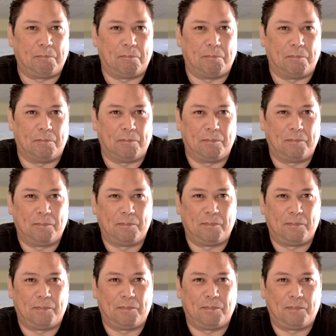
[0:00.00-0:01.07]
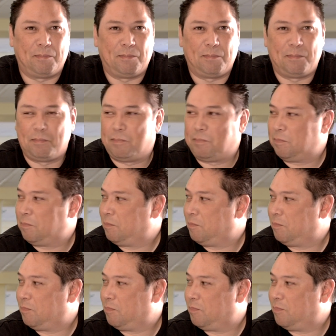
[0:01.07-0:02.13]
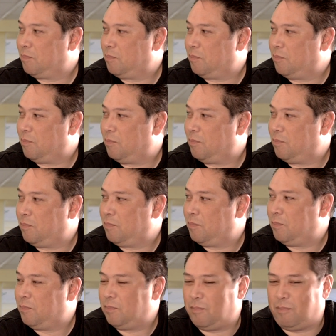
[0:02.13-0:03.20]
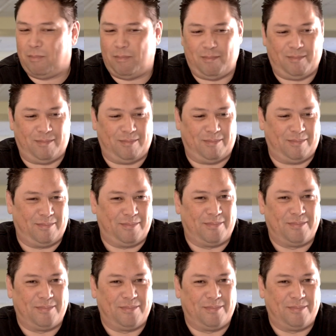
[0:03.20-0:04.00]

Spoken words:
No words are spoken by the person on screen.